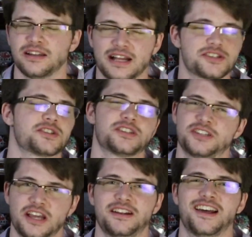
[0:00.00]
Now let's
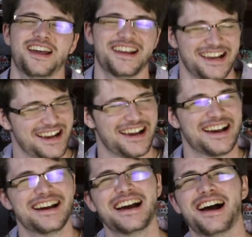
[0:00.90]
shit
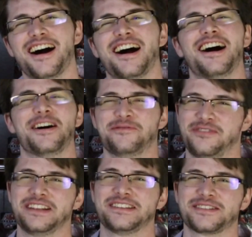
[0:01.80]
on
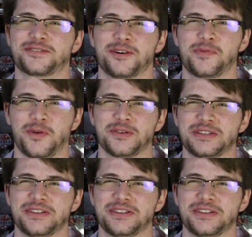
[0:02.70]
Ventus Skorporos